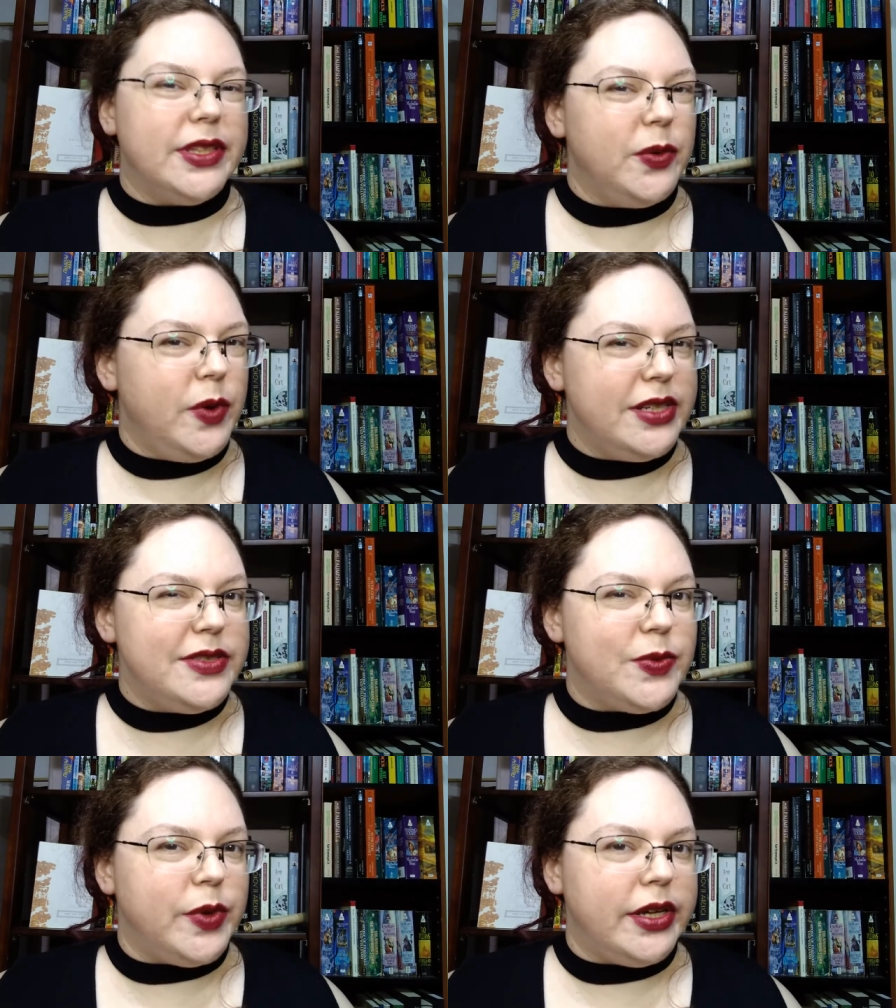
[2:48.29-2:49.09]
But there
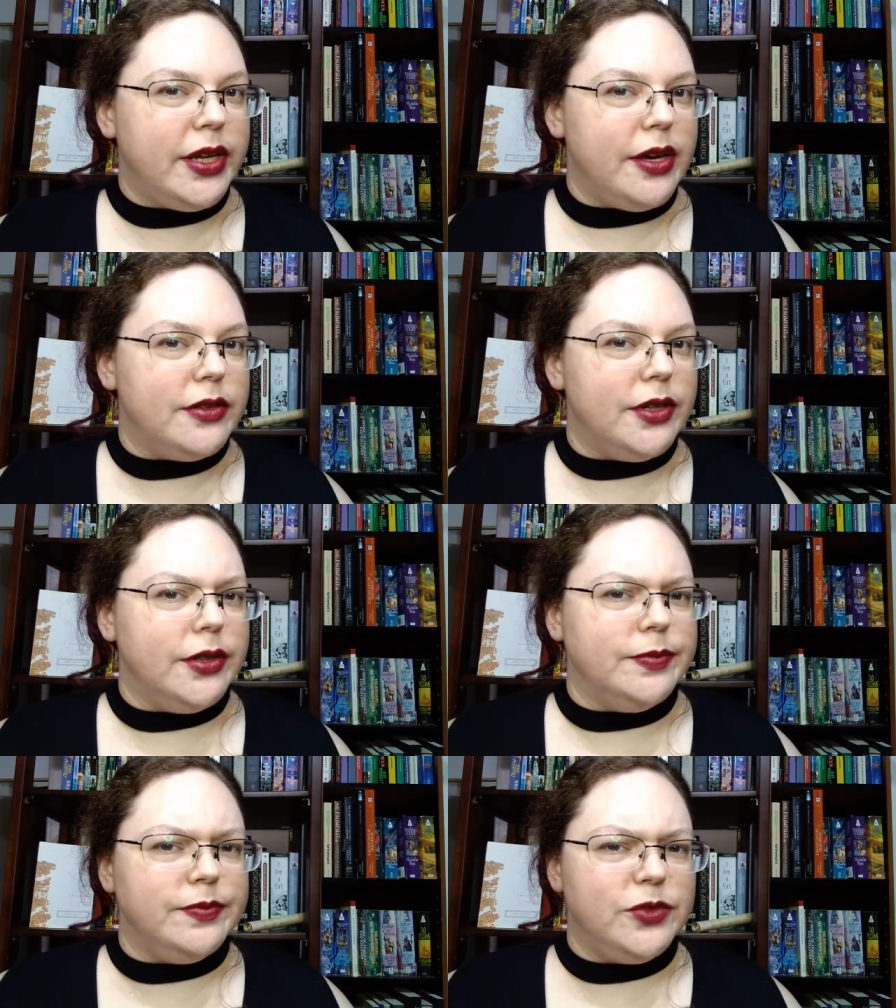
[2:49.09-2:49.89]
was one
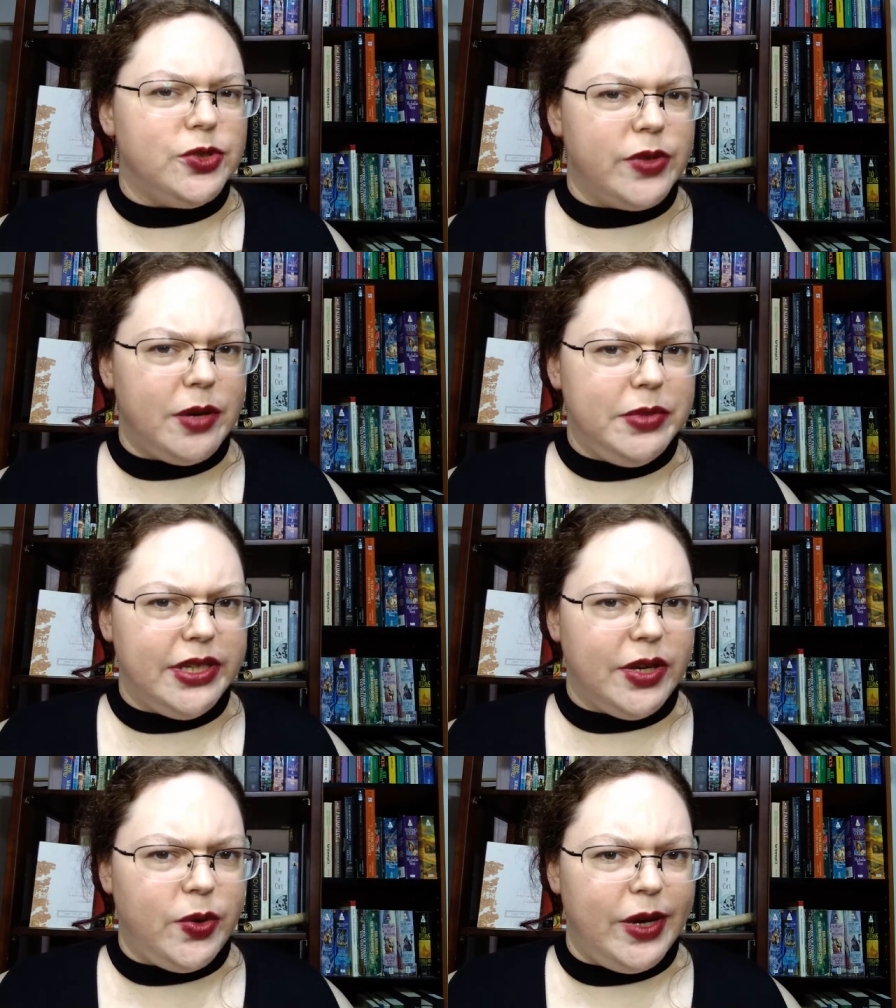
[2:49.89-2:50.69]
other
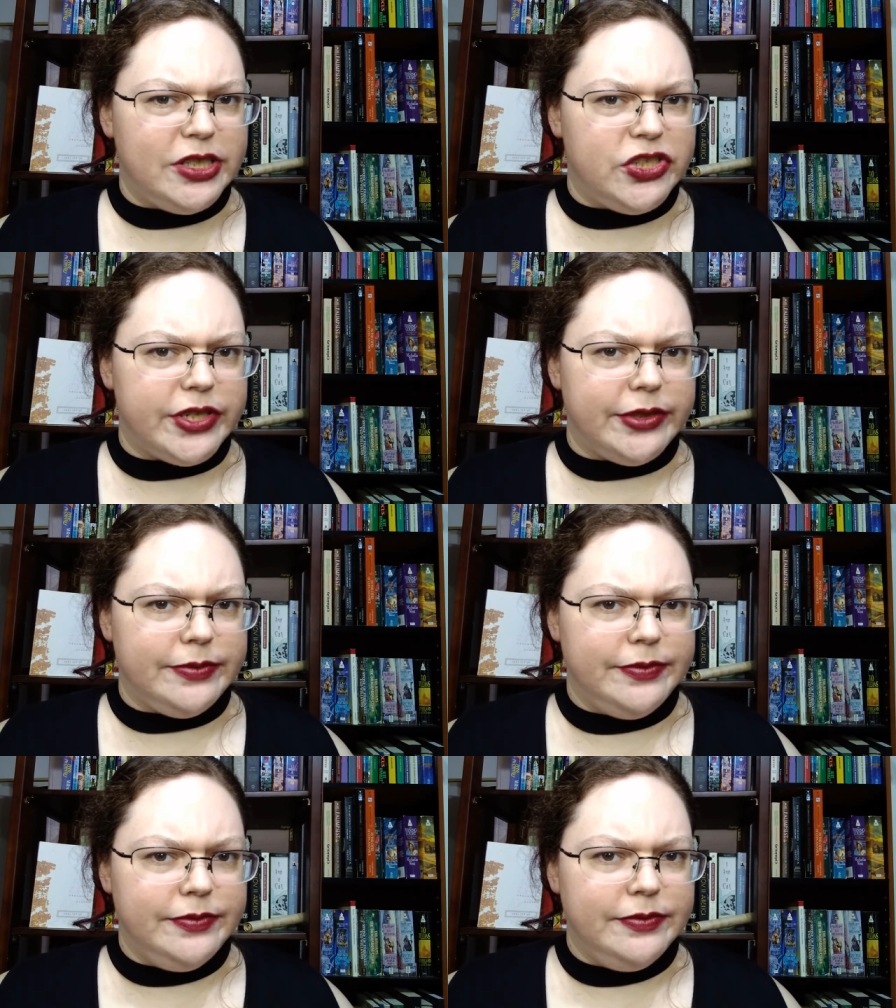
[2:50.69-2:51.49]
troubling
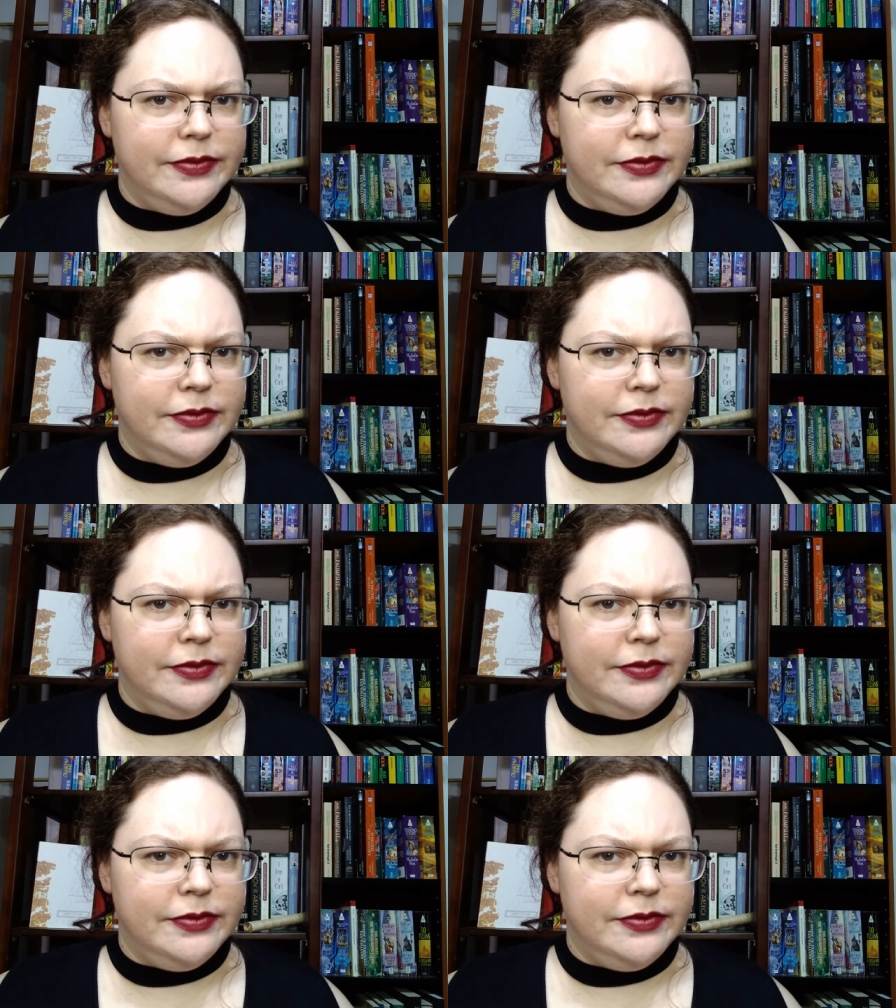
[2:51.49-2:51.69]
question,